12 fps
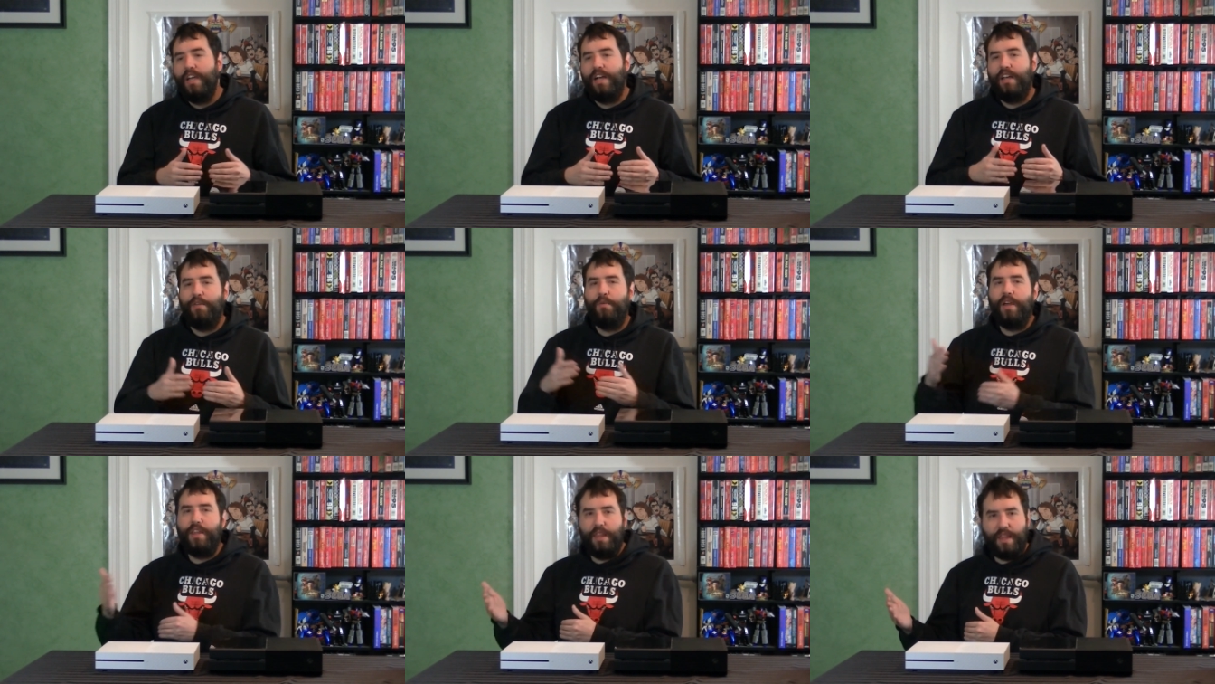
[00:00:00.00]
the
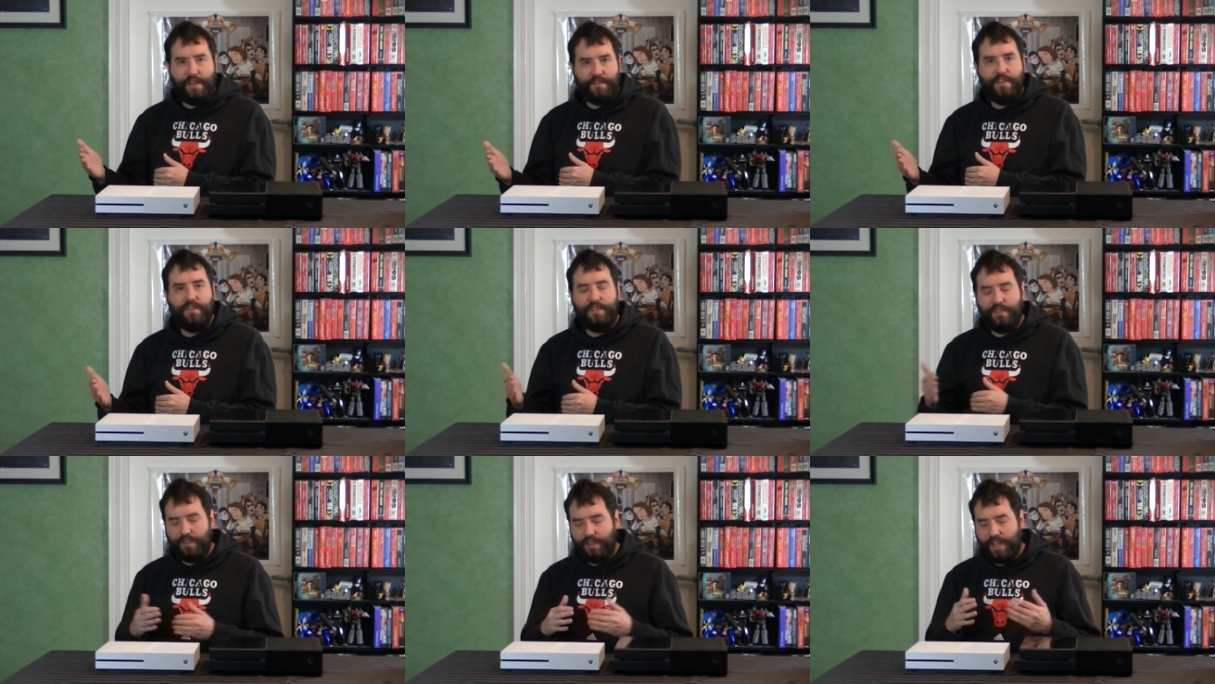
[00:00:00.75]
way that they give
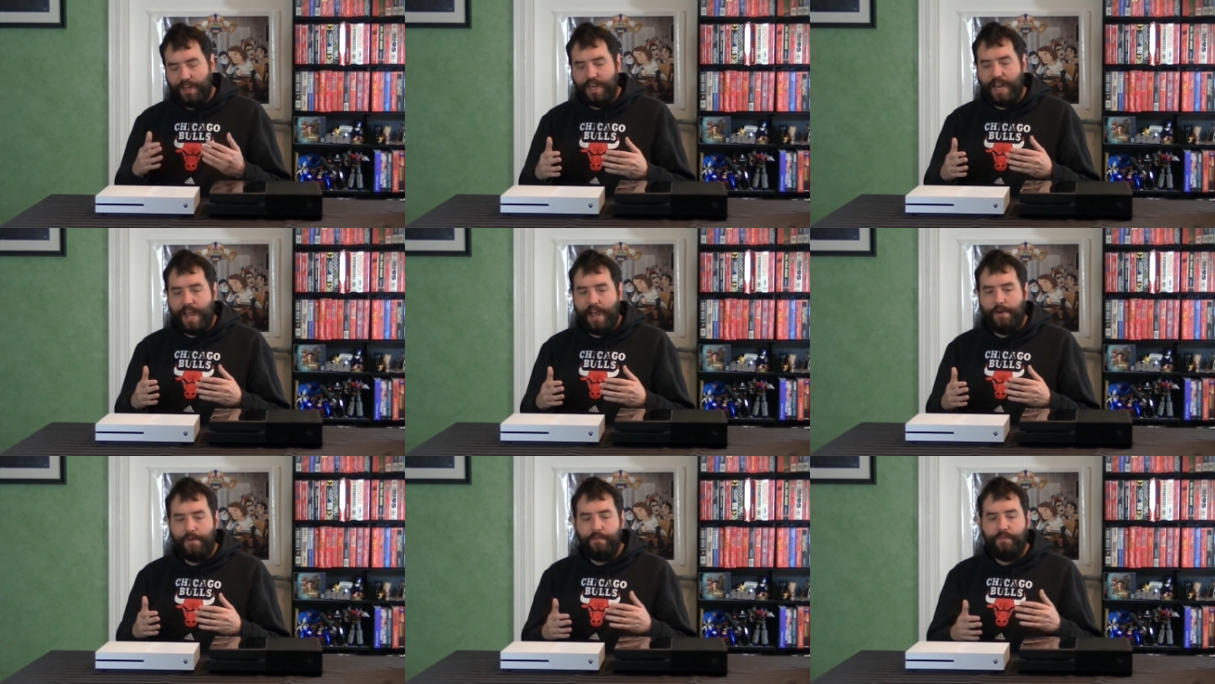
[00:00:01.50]
us it
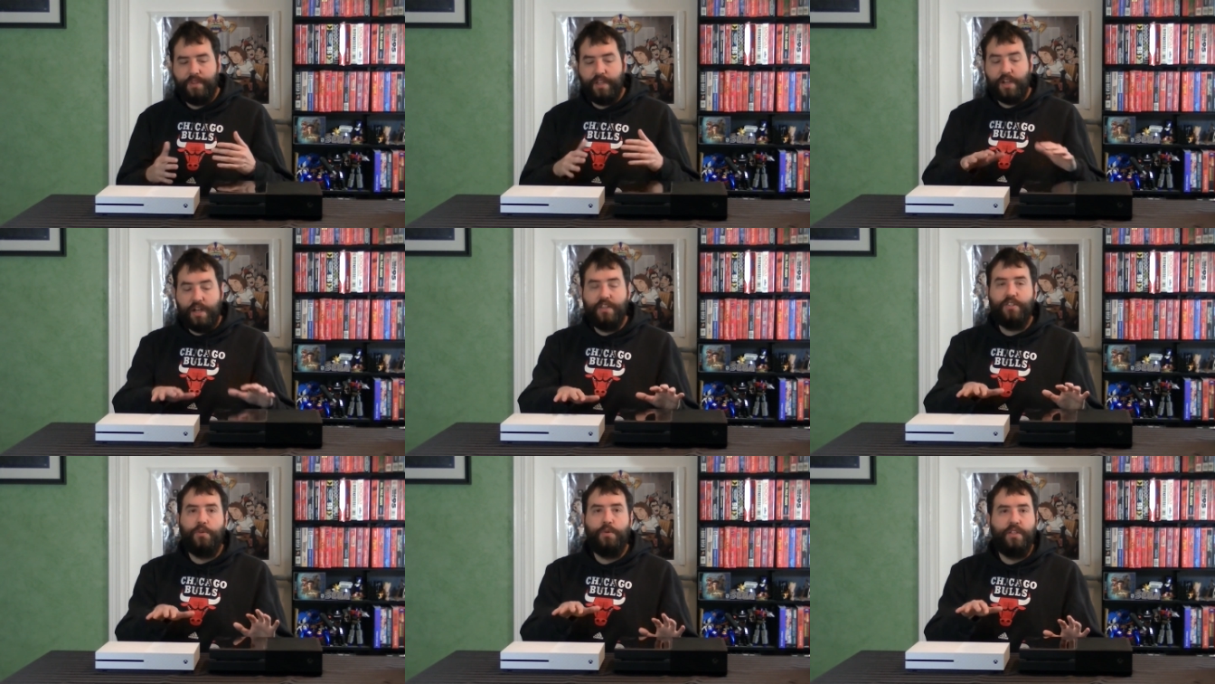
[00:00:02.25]
now, the
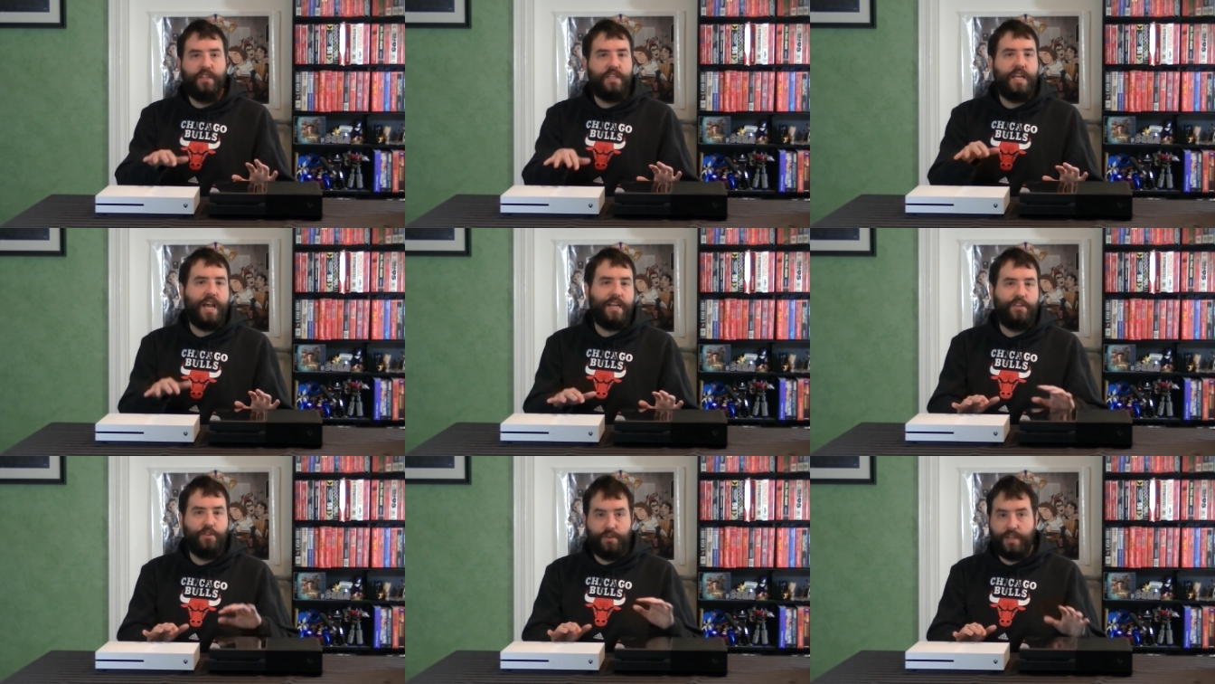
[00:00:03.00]
console will
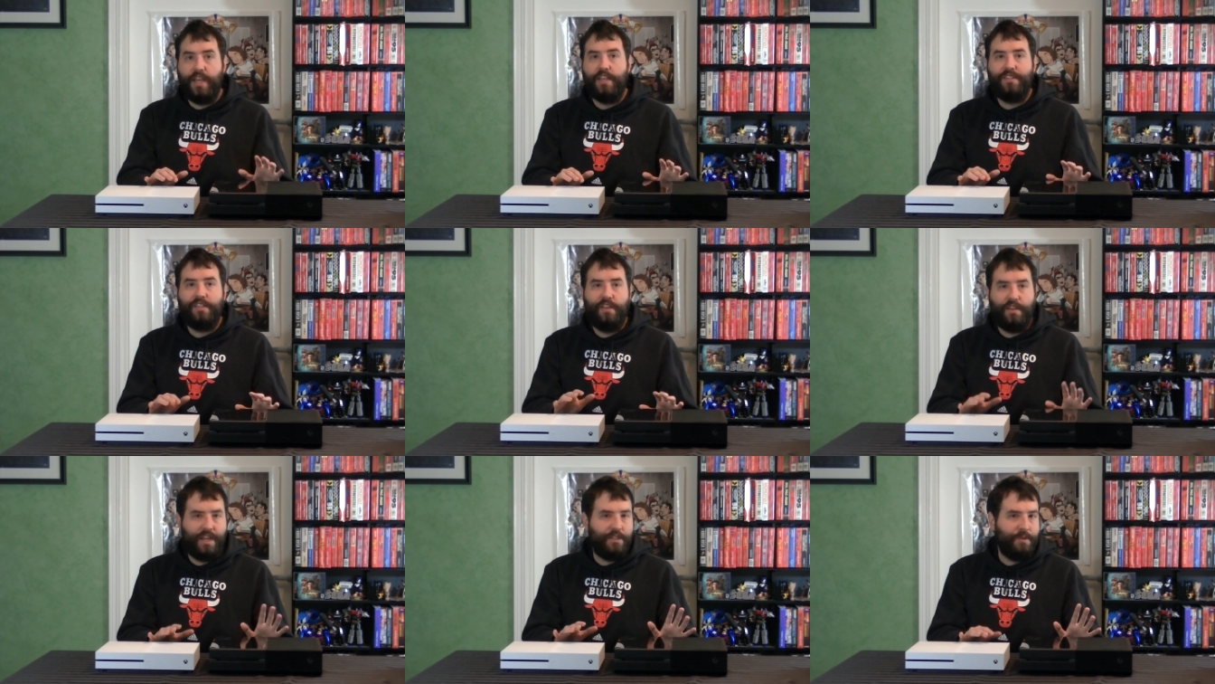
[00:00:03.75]
detect your disc,
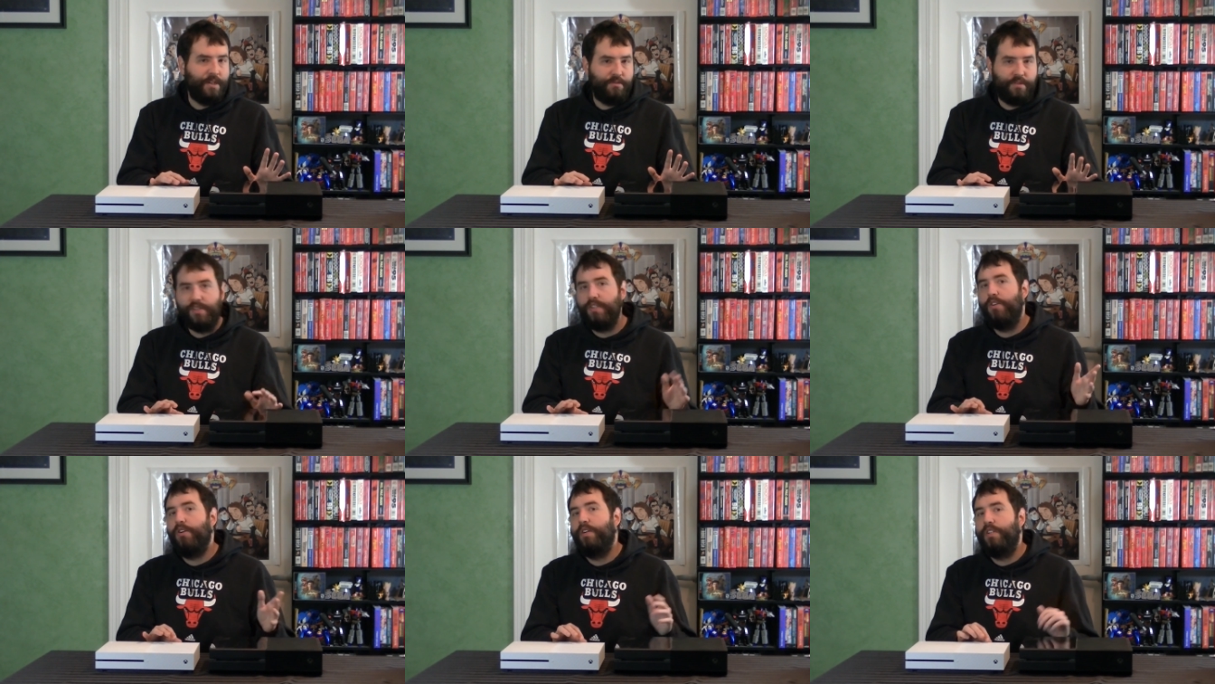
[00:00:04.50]
an Xbox
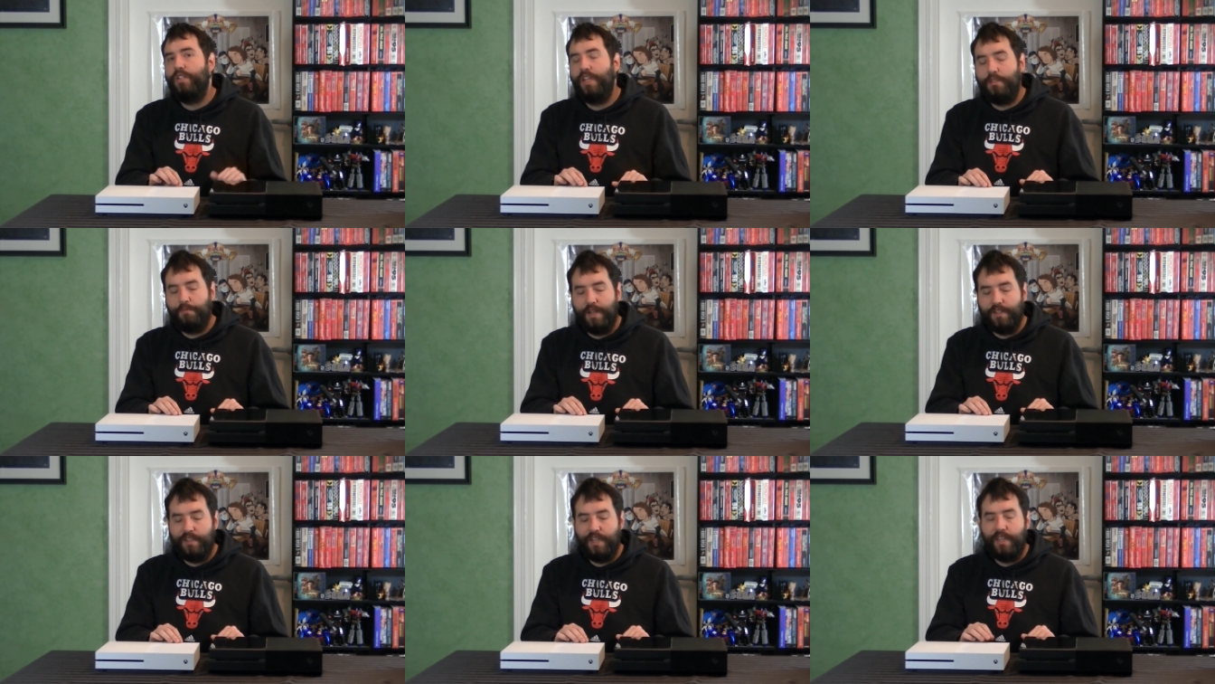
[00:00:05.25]
360 or original
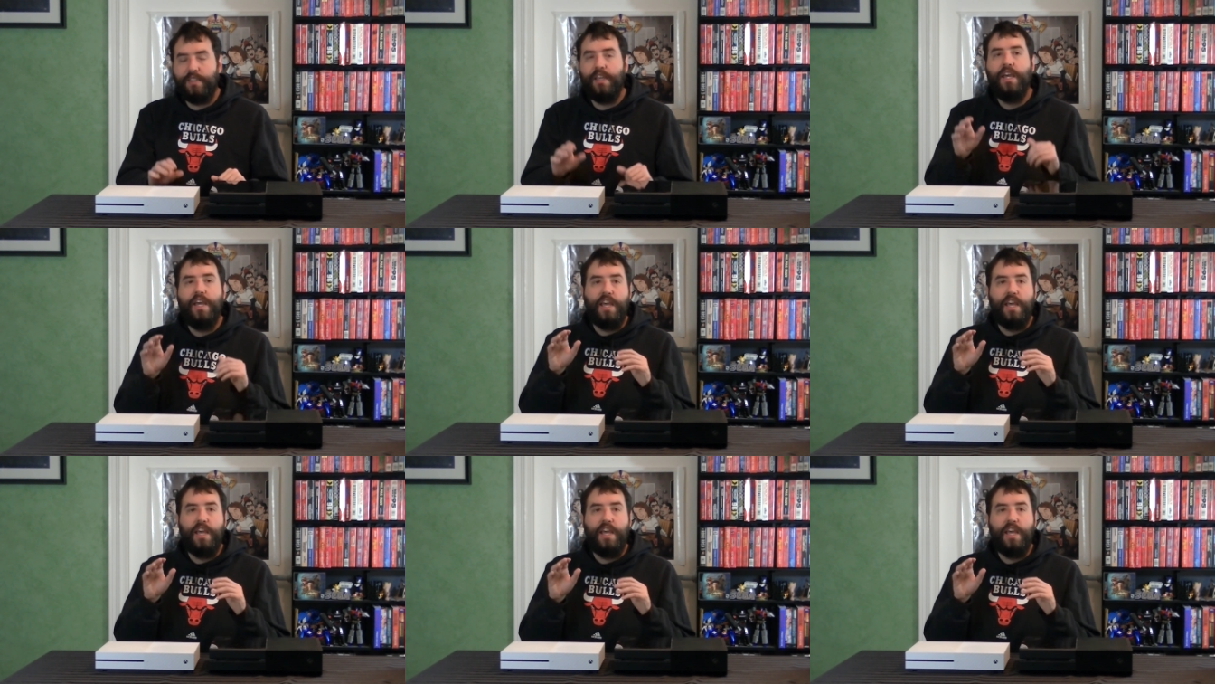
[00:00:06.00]
Xbox disc.